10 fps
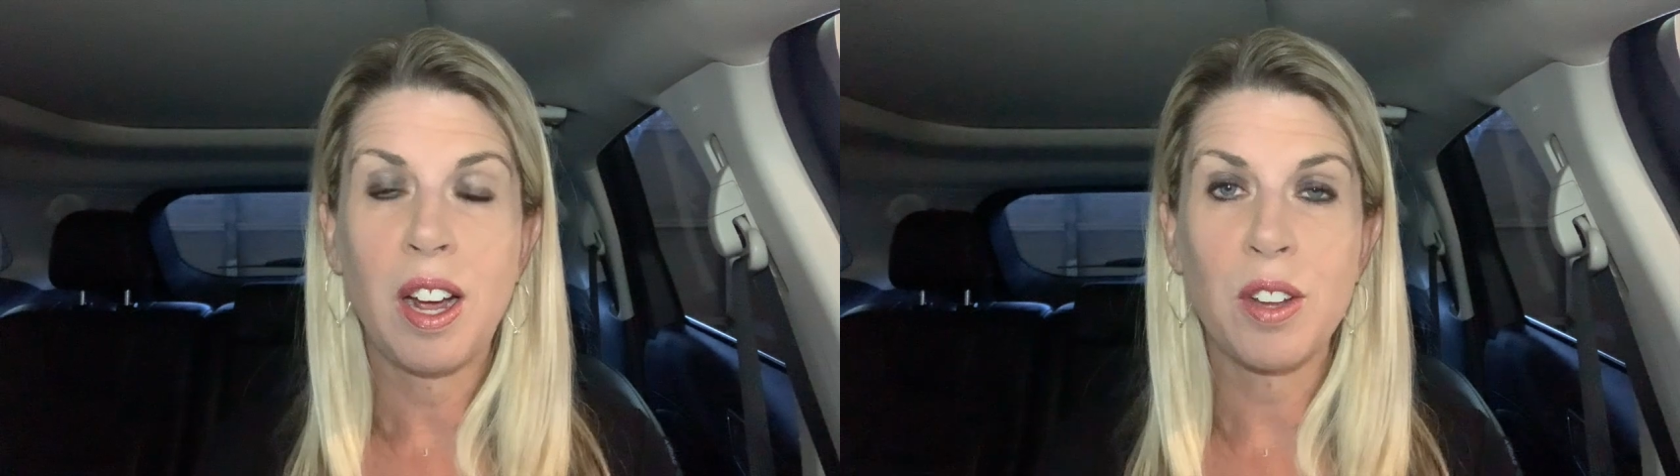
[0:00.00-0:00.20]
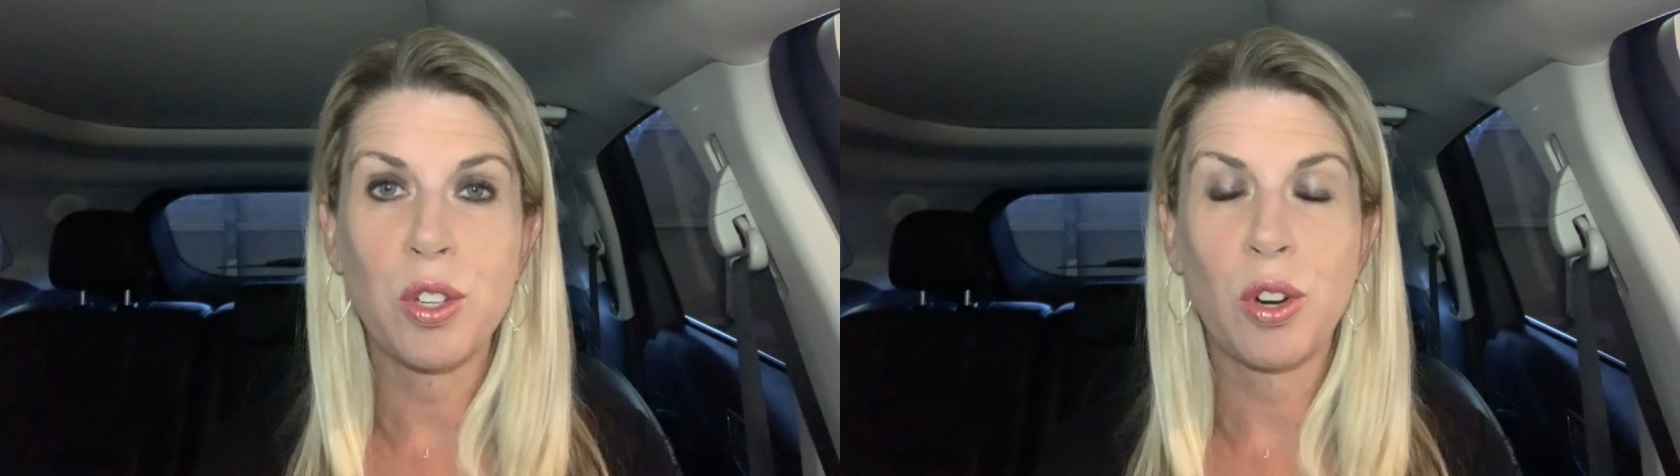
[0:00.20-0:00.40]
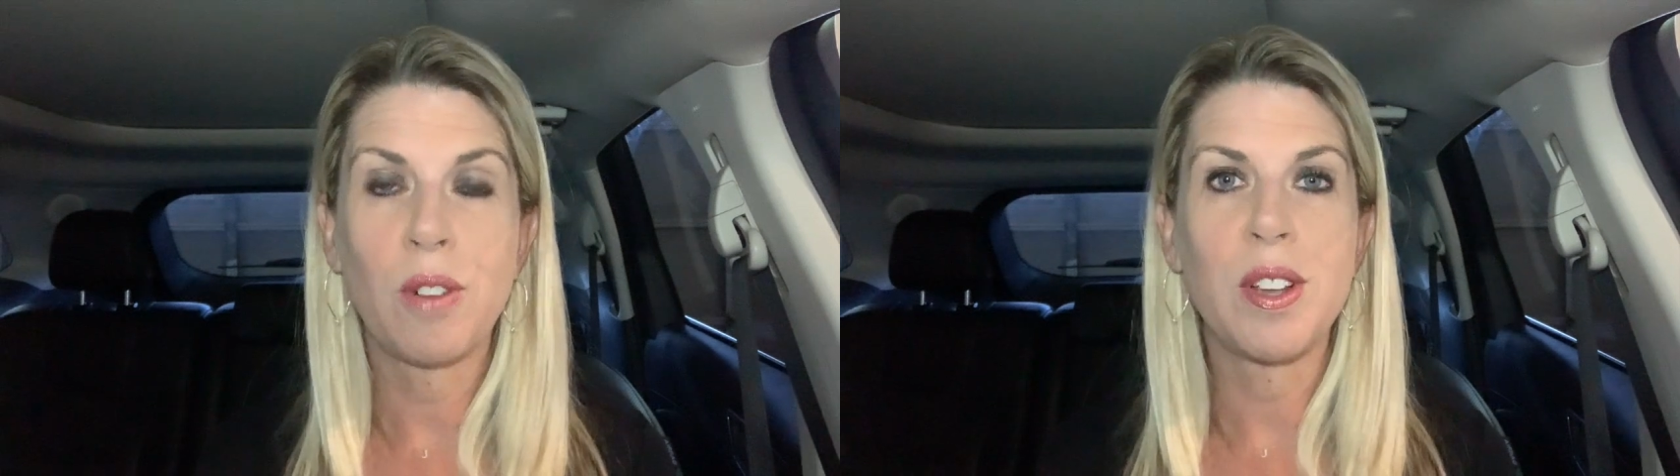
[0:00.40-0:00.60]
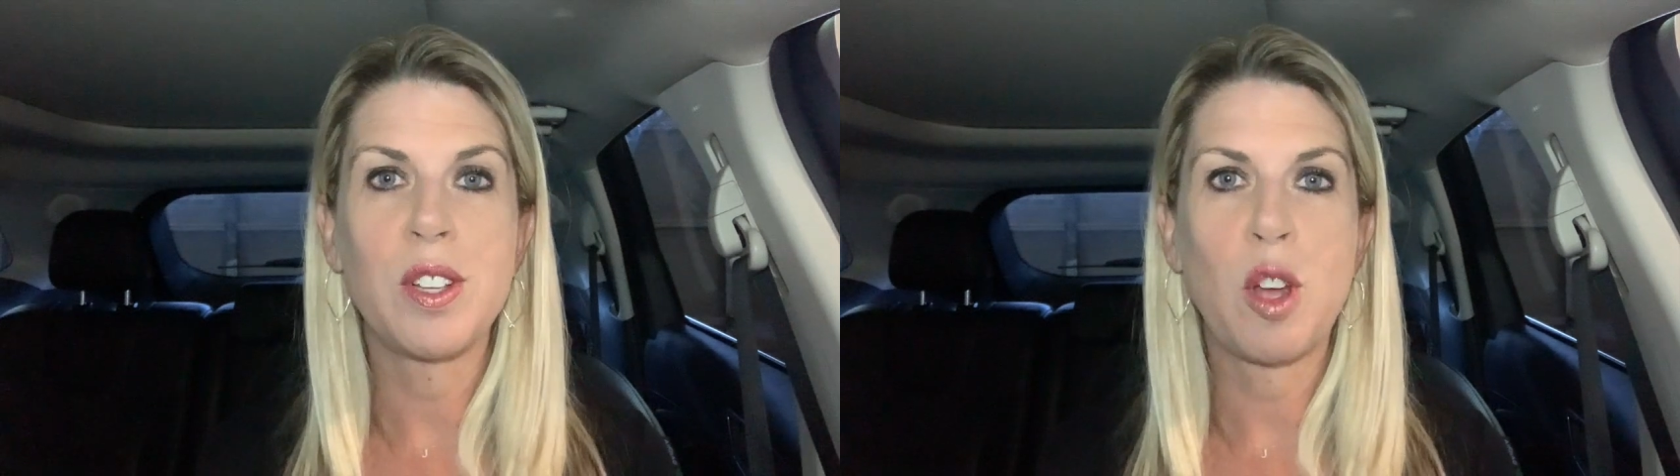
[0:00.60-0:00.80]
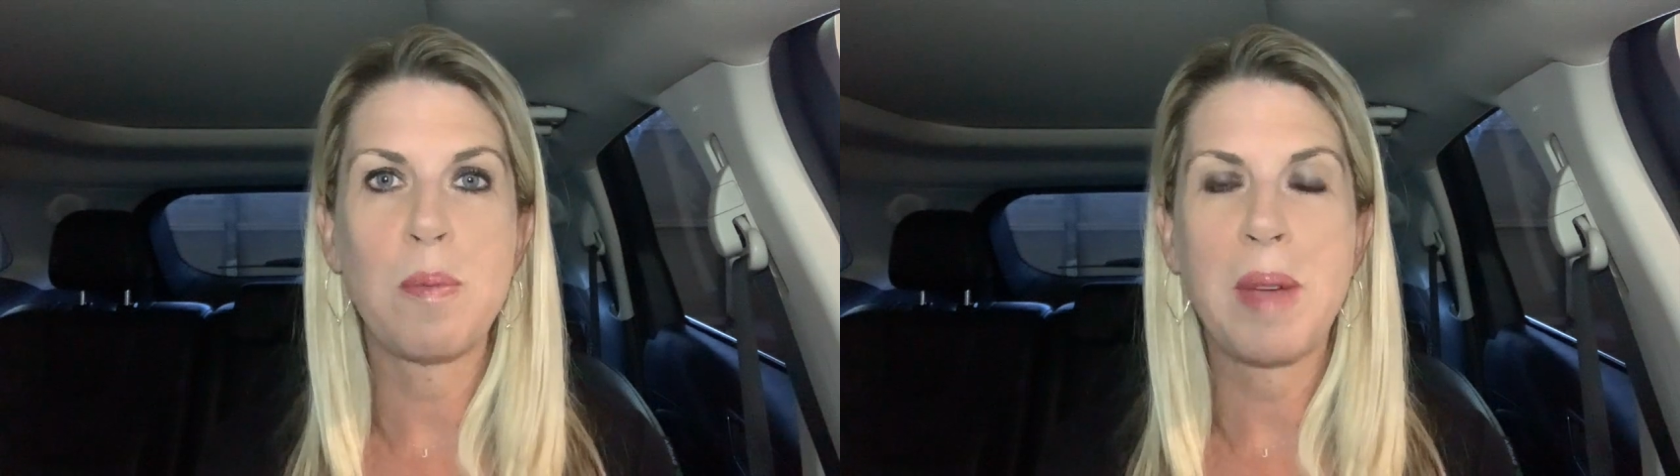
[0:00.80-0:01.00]

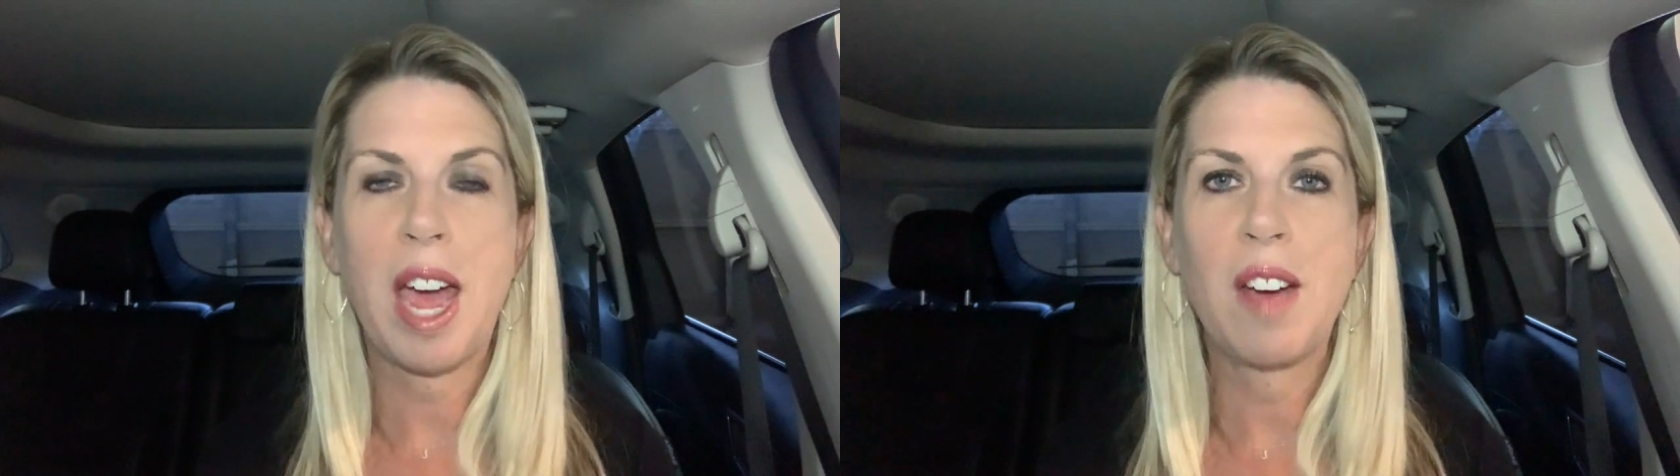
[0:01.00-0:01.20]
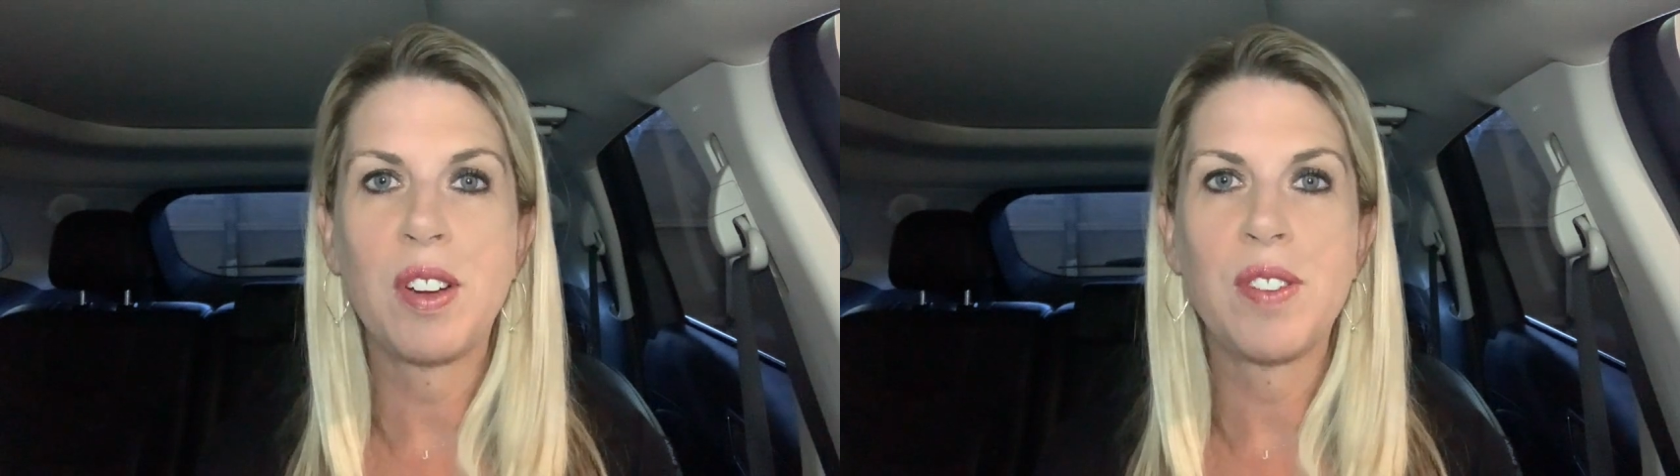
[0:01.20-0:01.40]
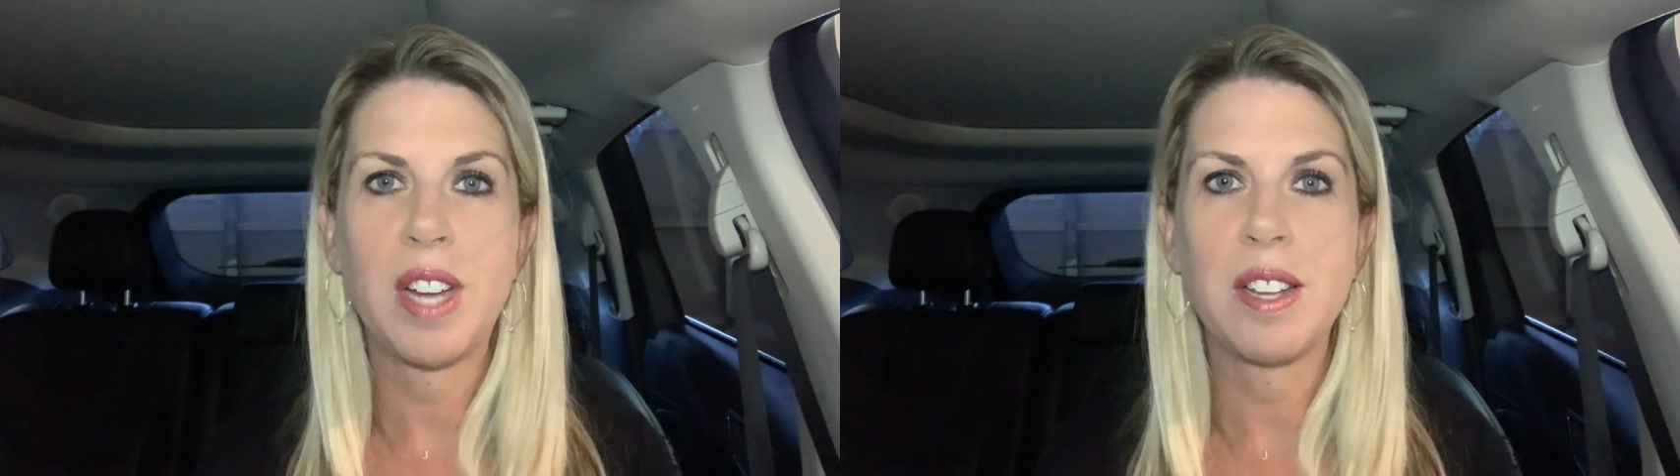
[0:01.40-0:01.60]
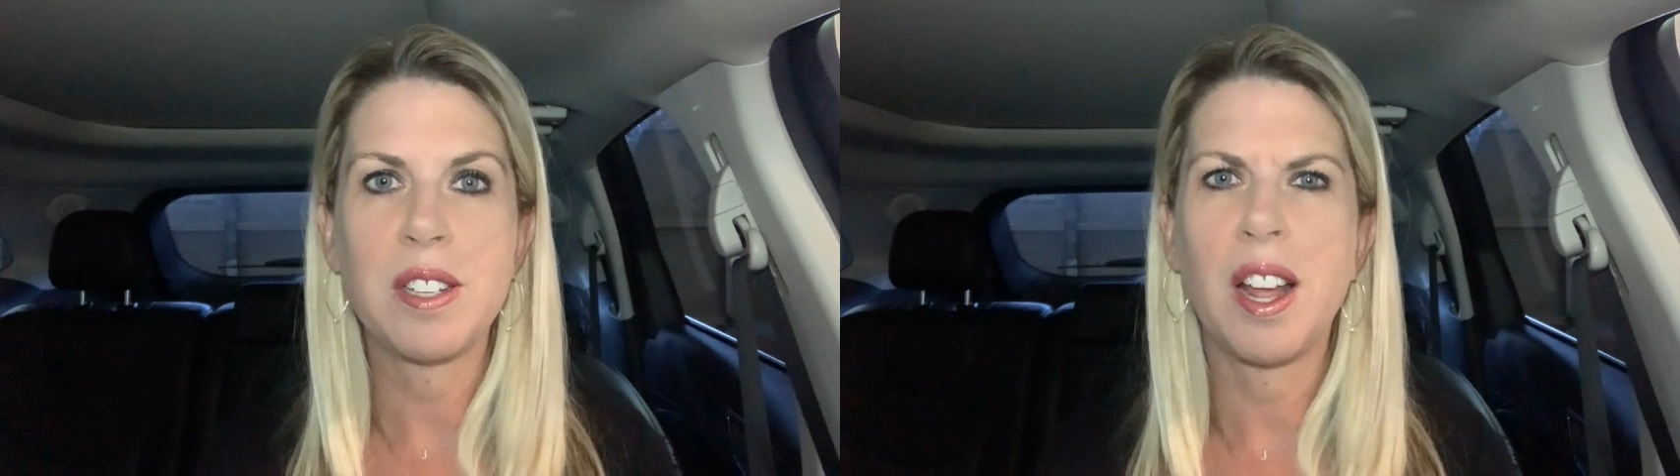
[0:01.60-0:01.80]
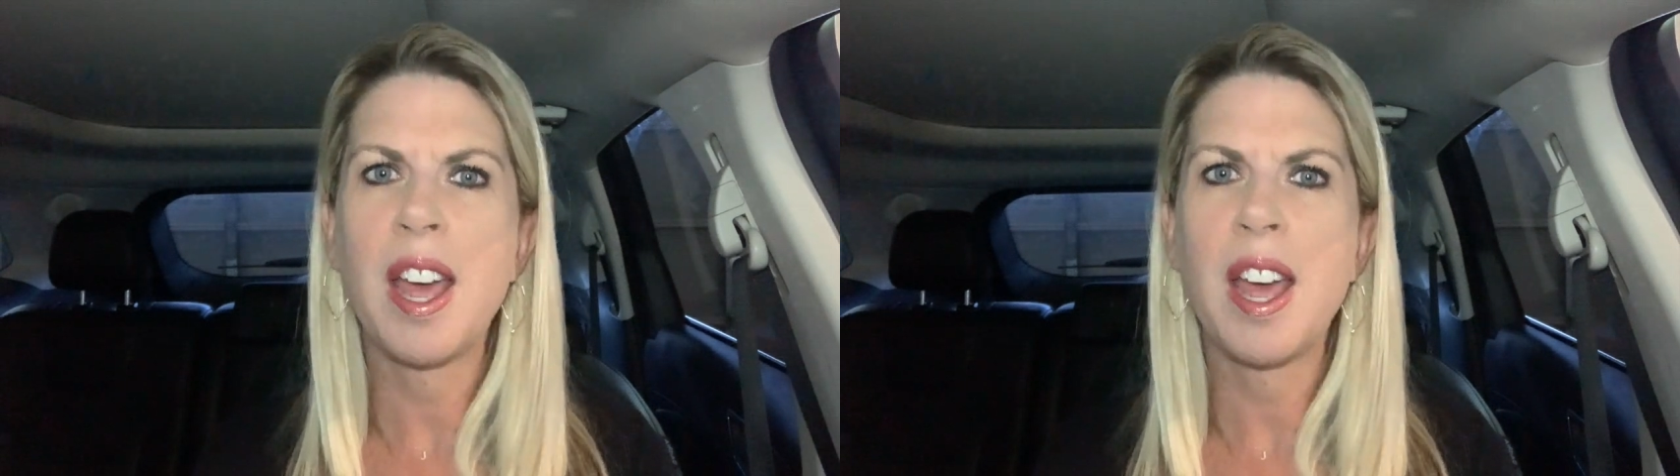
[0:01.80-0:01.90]
service on behalf of Tesla.